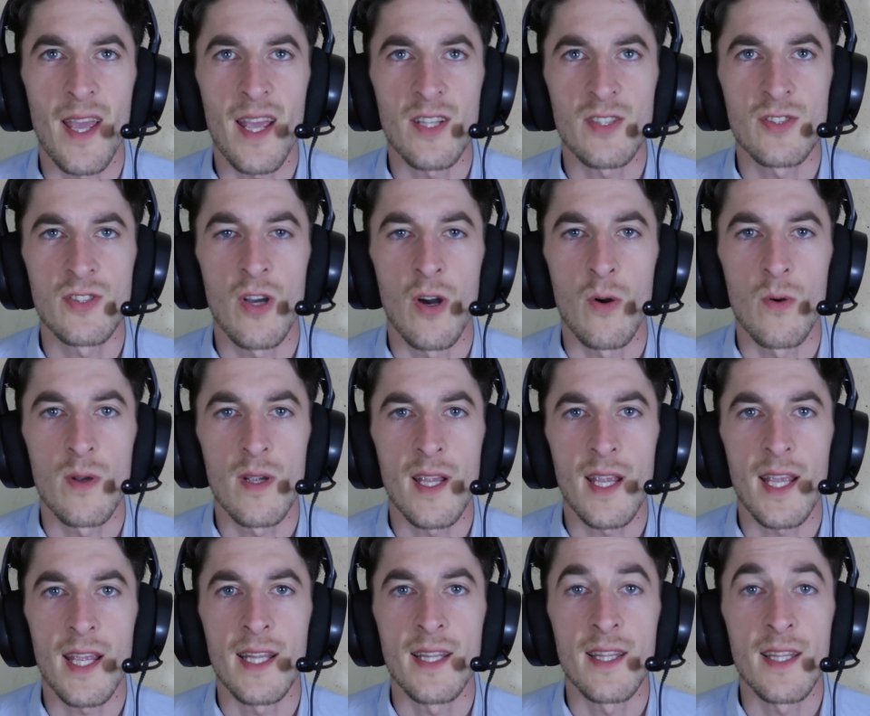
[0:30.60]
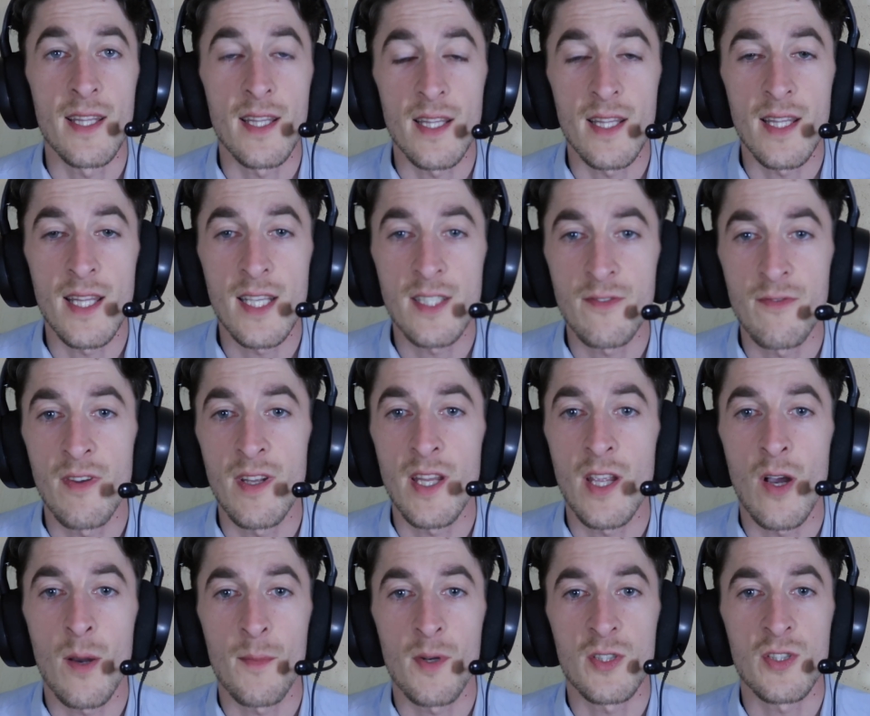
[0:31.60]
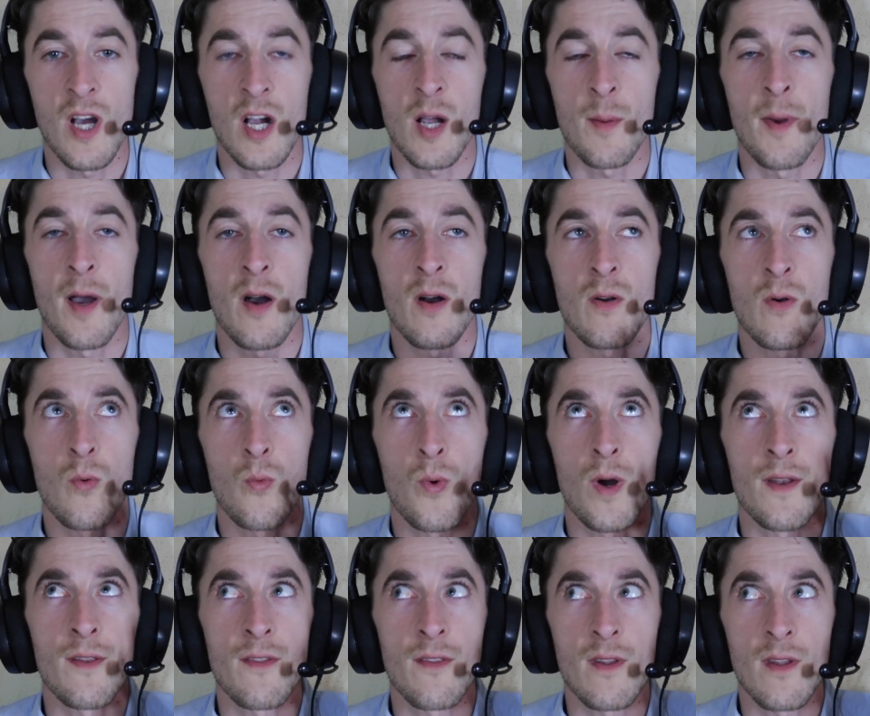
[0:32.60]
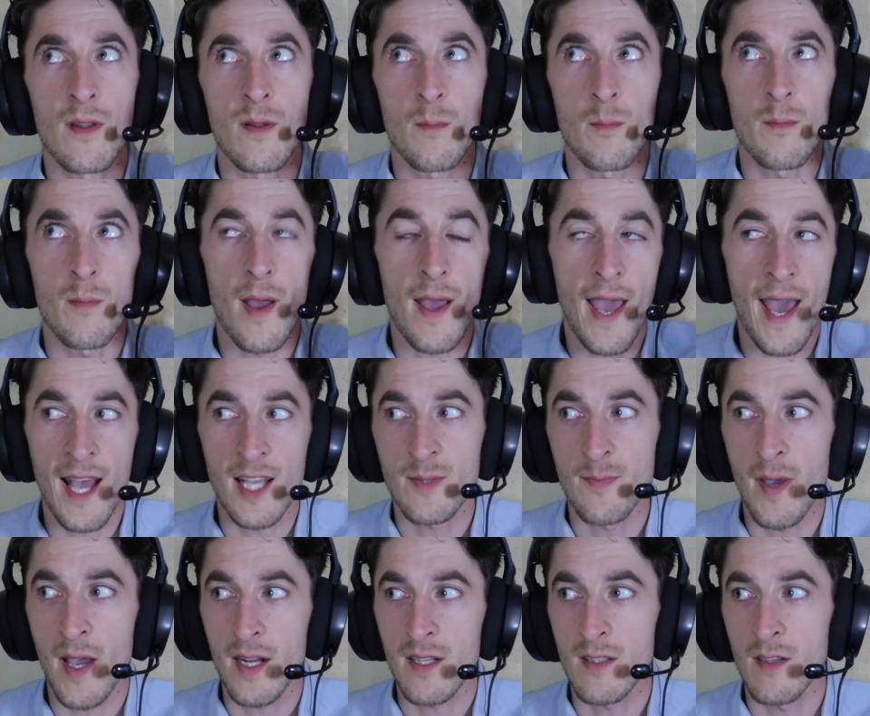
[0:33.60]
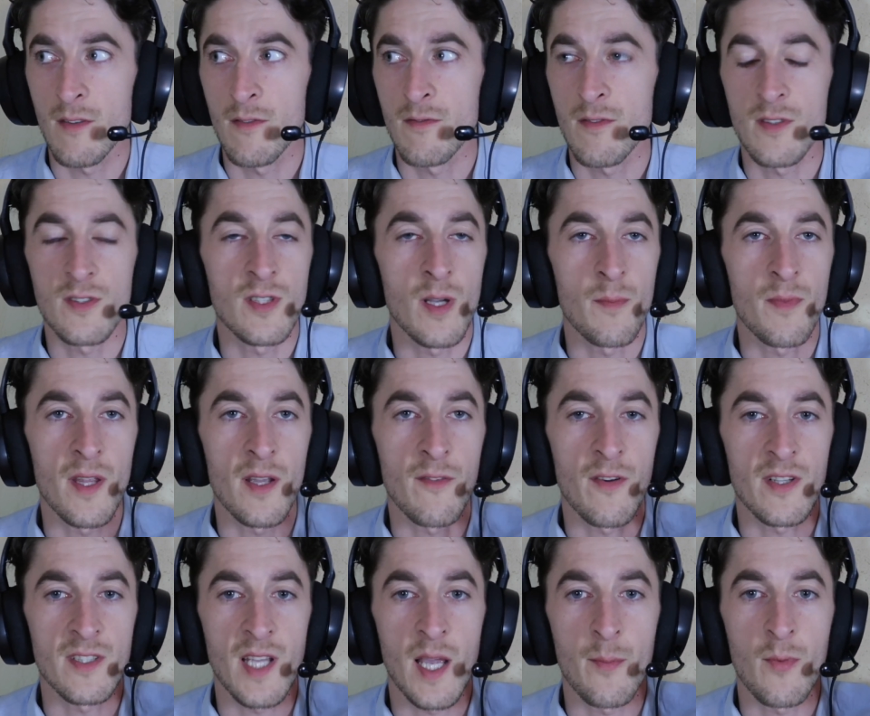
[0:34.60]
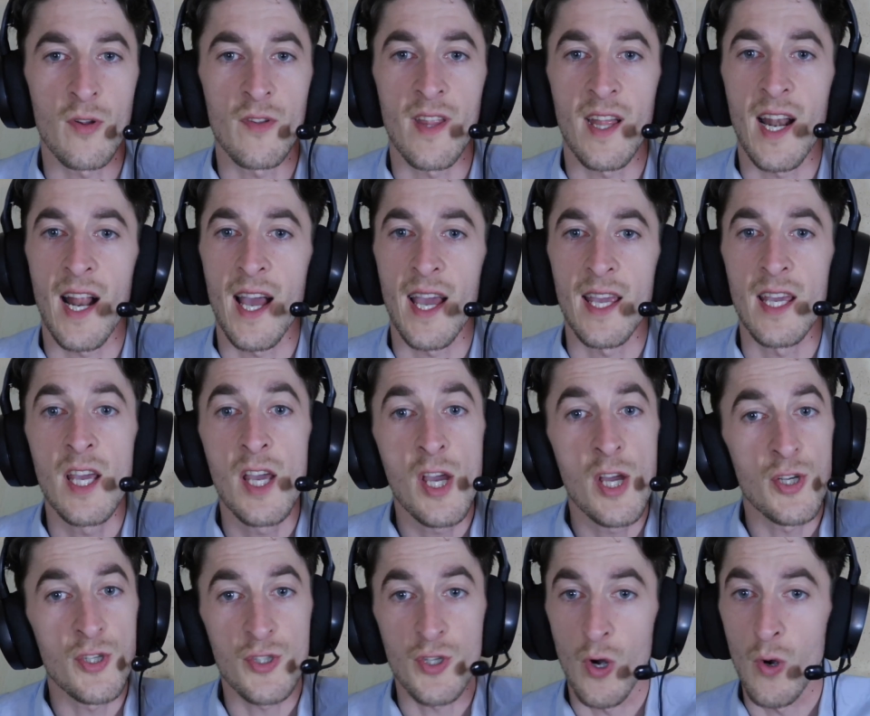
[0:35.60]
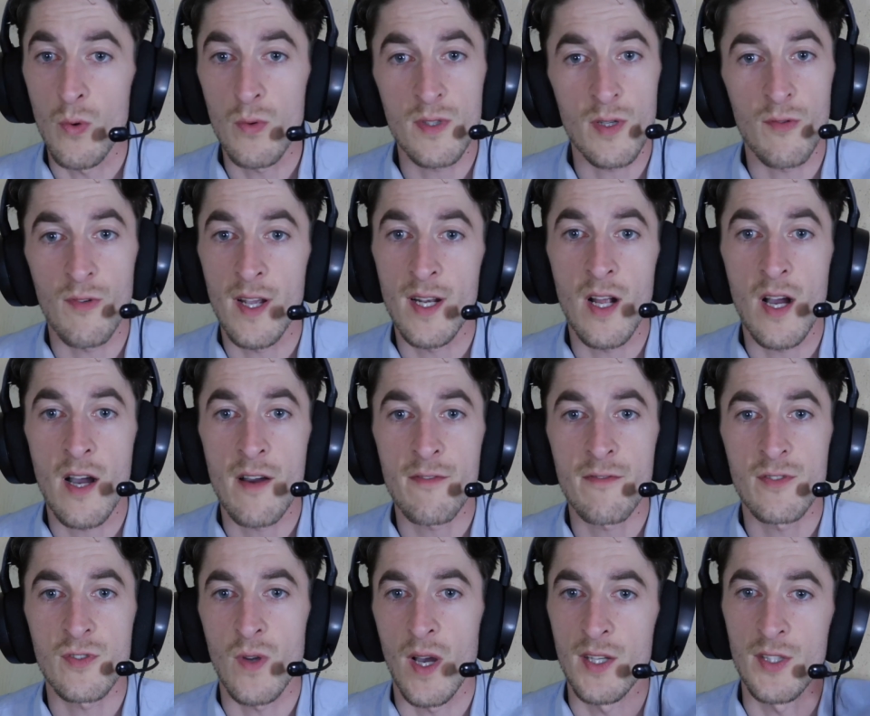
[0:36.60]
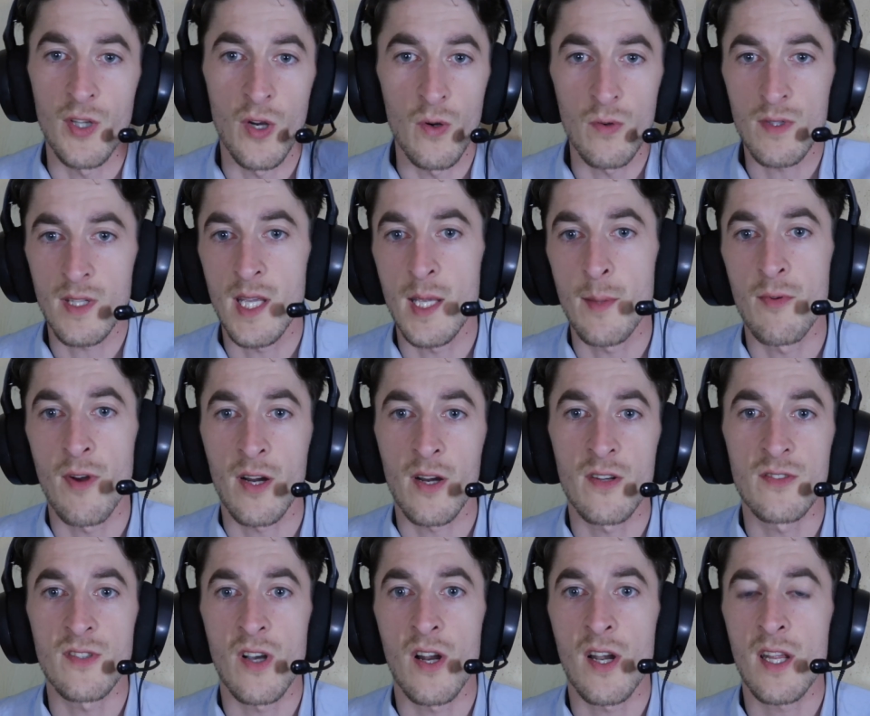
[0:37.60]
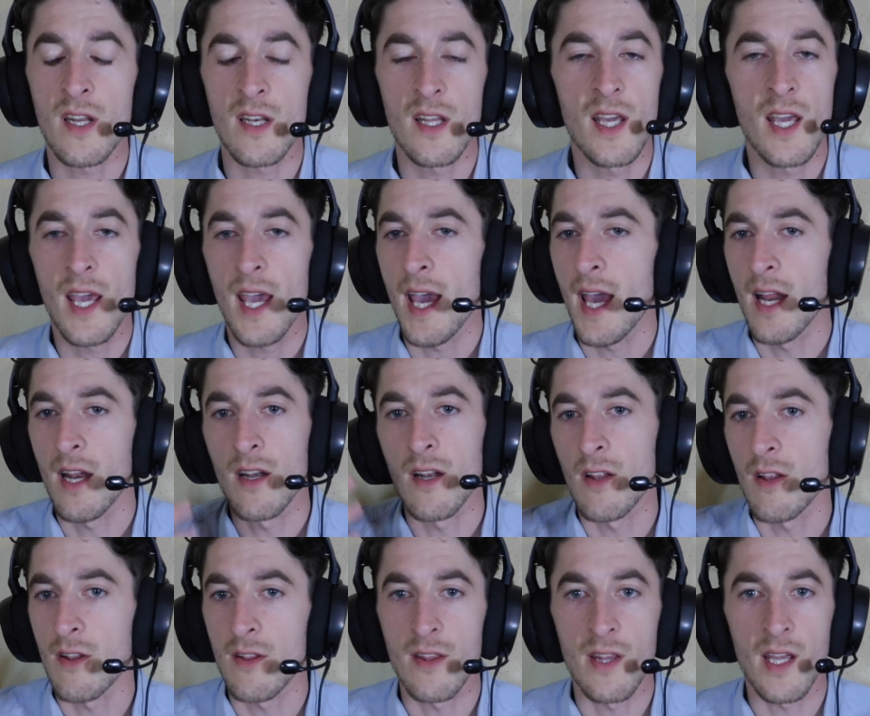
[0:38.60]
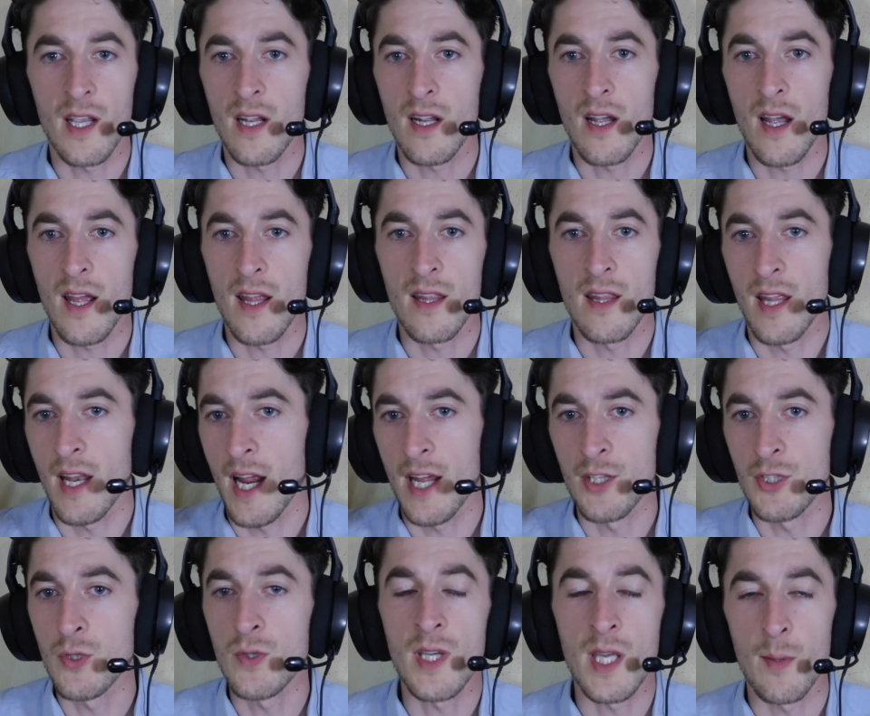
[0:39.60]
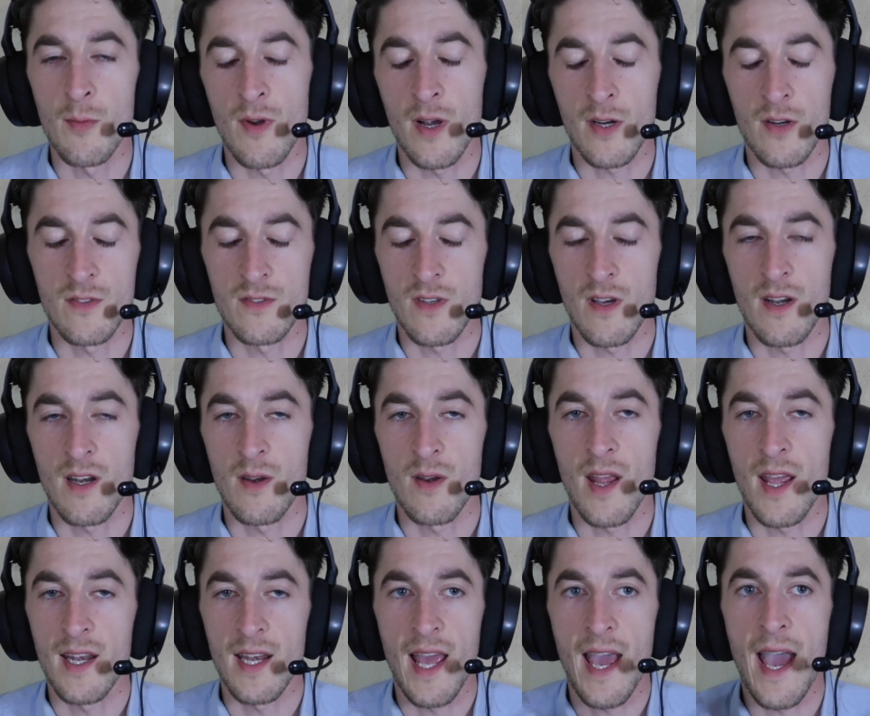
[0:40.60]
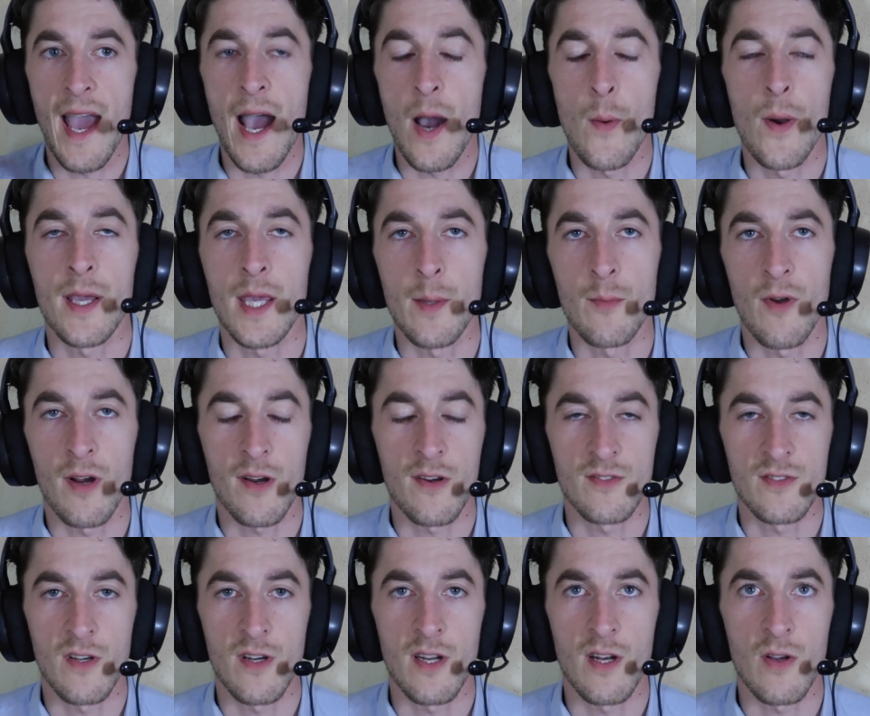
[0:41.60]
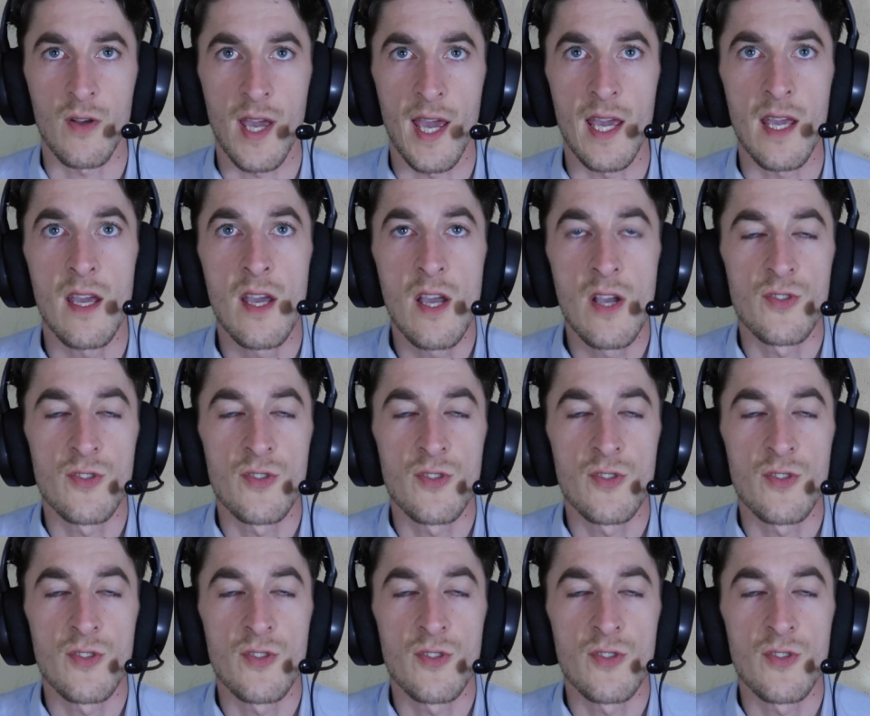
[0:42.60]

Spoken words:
So in this video, I'm going to talk about one aspect of something, for example, that I don't write off, so I don't keep records on it, and another thing that I do keep records on, and how I keep records on it, okay?